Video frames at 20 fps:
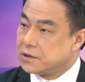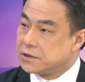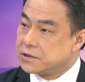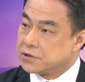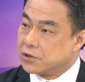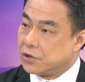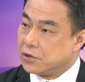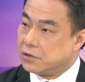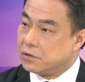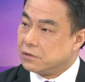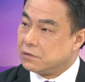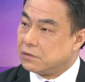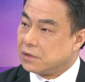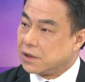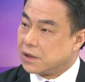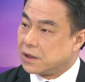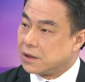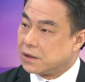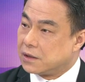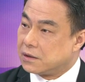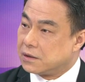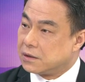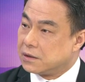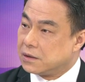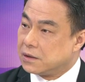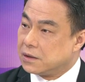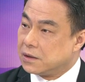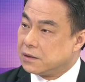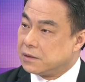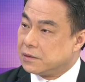So uh,
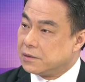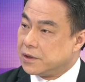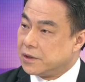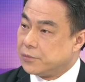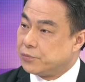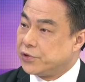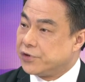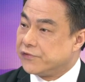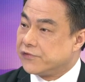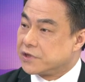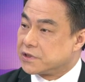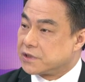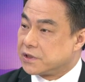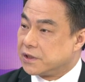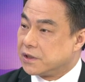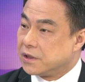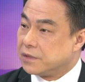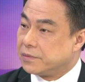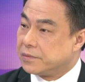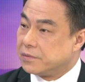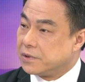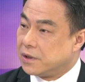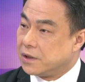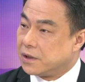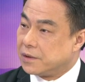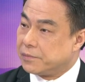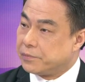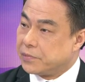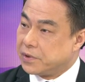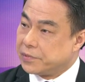previously,
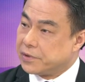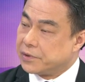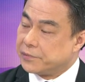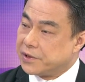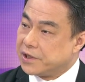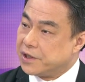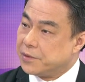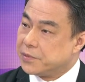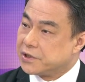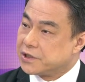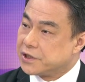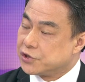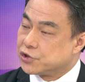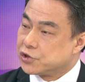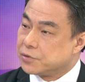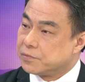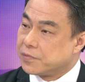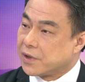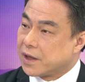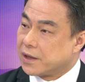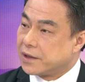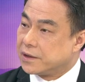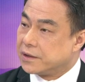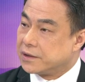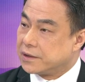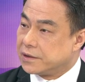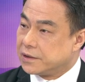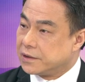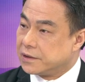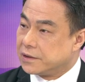uh, limitation
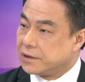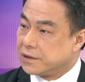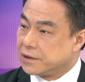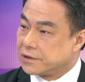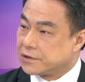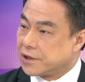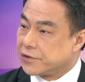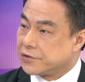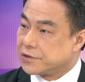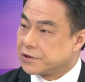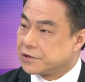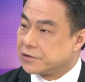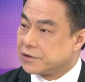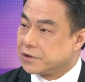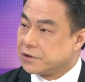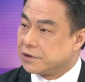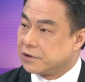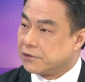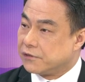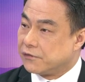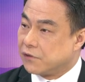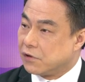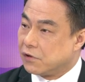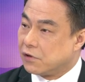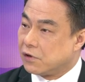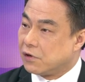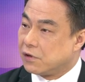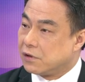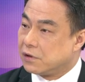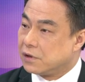by the uh, territory of
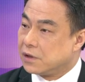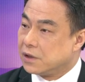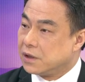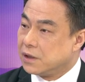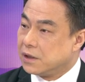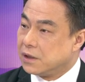Hong Kong.